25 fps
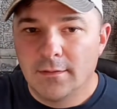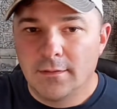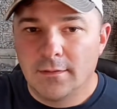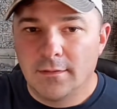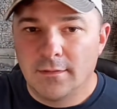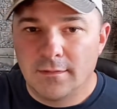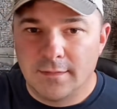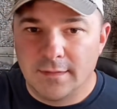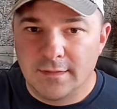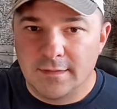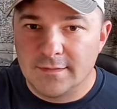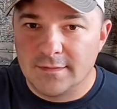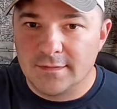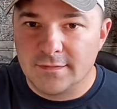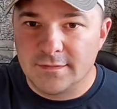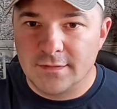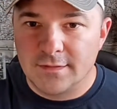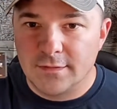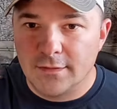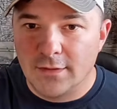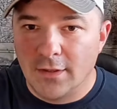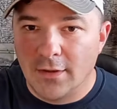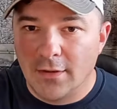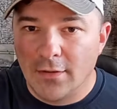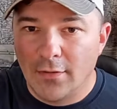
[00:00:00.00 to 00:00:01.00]
This is the
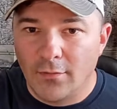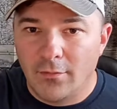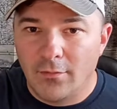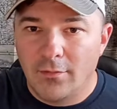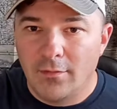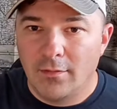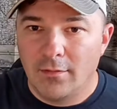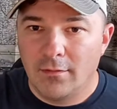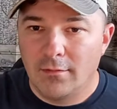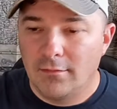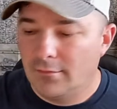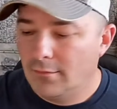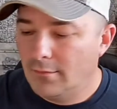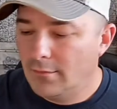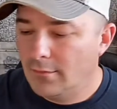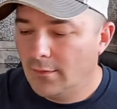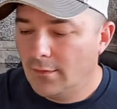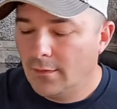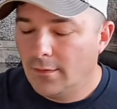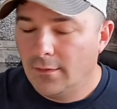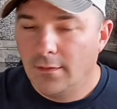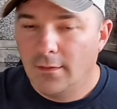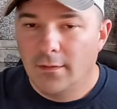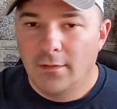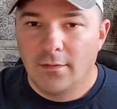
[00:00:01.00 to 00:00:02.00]
node.
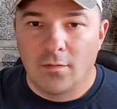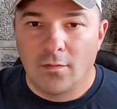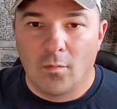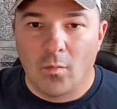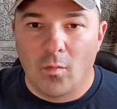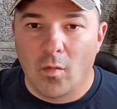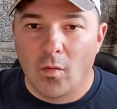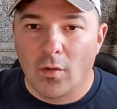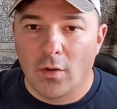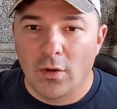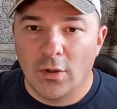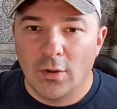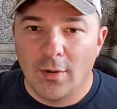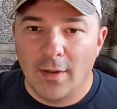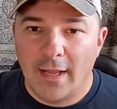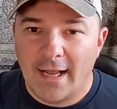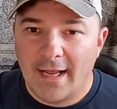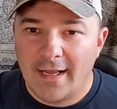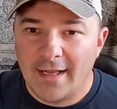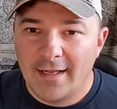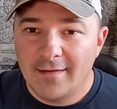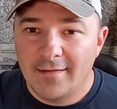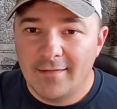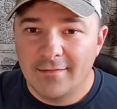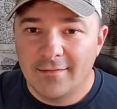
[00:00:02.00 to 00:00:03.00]
The more you
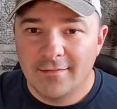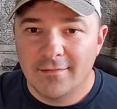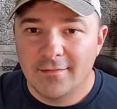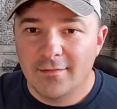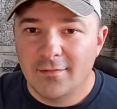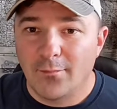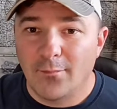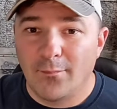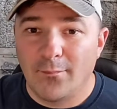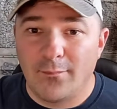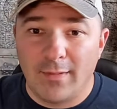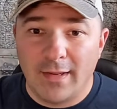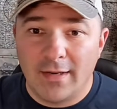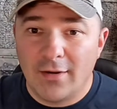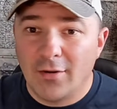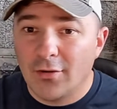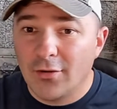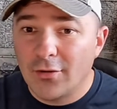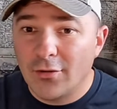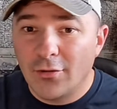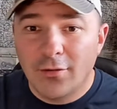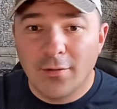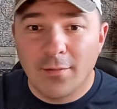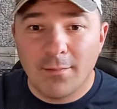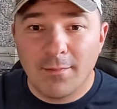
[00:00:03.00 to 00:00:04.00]
add, the bigger you
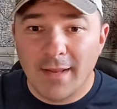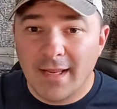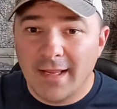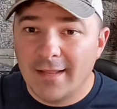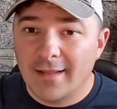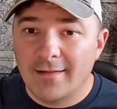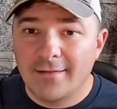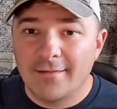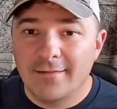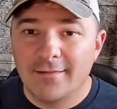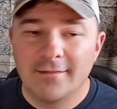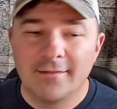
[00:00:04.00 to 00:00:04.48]
can make it.